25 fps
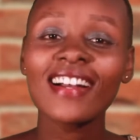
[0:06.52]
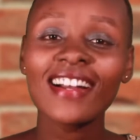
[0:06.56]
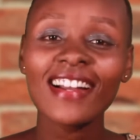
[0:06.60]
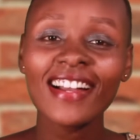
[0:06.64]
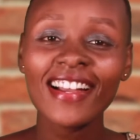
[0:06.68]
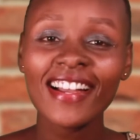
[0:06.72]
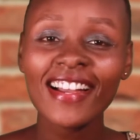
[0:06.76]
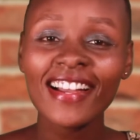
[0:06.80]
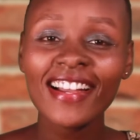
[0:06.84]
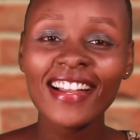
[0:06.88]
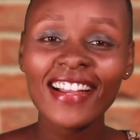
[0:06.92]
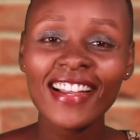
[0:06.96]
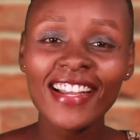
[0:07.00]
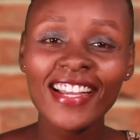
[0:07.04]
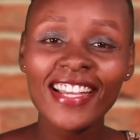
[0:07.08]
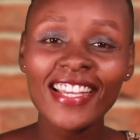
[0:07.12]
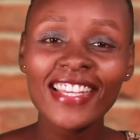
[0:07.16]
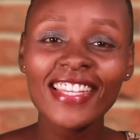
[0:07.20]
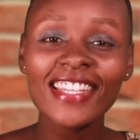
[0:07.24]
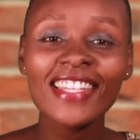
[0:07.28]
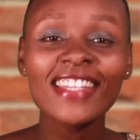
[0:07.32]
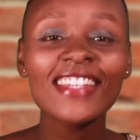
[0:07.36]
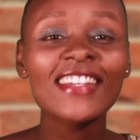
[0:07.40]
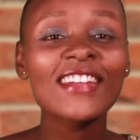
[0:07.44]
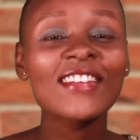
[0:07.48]

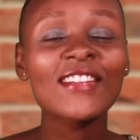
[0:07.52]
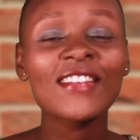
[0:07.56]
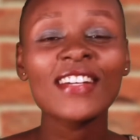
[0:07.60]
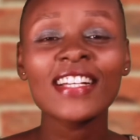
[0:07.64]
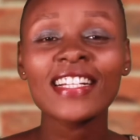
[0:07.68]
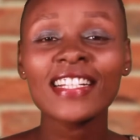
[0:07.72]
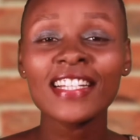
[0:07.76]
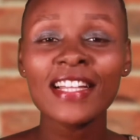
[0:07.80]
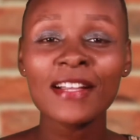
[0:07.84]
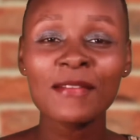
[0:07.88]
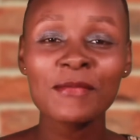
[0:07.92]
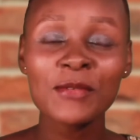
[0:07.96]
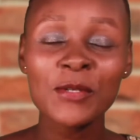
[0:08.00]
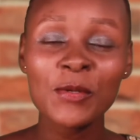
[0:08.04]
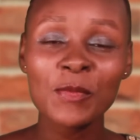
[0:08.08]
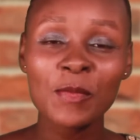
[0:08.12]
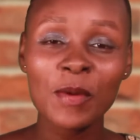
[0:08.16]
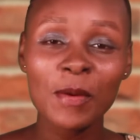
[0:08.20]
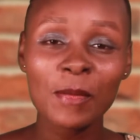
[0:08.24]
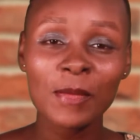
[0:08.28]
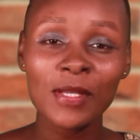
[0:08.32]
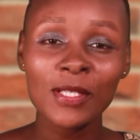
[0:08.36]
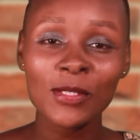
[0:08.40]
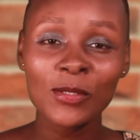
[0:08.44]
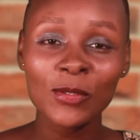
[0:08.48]
Hi, welcome to
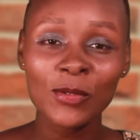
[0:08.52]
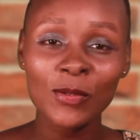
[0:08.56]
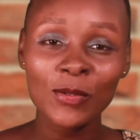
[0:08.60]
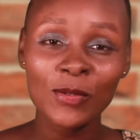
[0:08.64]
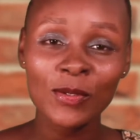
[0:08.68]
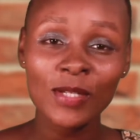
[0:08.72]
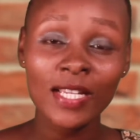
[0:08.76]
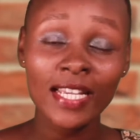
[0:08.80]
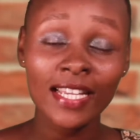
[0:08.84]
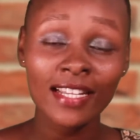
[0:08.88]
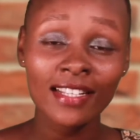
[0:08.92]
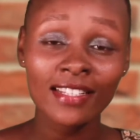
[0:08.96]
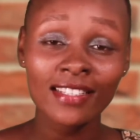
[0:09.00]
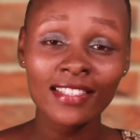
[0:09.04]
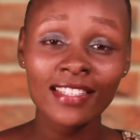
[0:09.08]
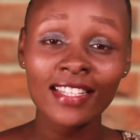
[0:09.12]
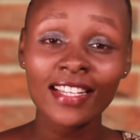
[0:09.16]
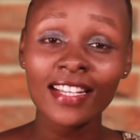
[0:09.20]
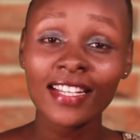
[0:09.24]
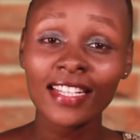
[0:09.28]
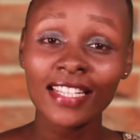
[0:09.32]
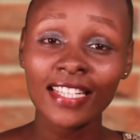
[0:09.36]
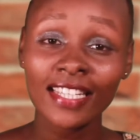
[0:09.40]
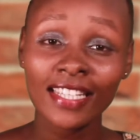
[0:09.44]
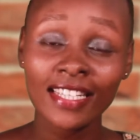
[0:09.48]
Mama Zulu Health
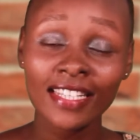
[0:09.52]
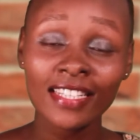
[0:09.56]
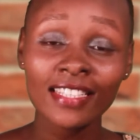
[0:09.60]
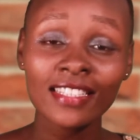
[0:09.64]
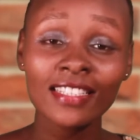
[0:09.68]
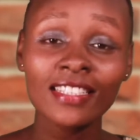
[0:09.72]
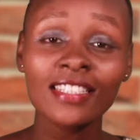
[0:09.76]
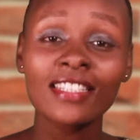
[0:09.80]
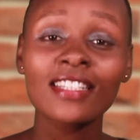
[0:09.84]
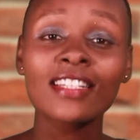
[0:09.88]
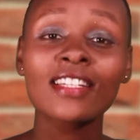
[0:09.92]
again.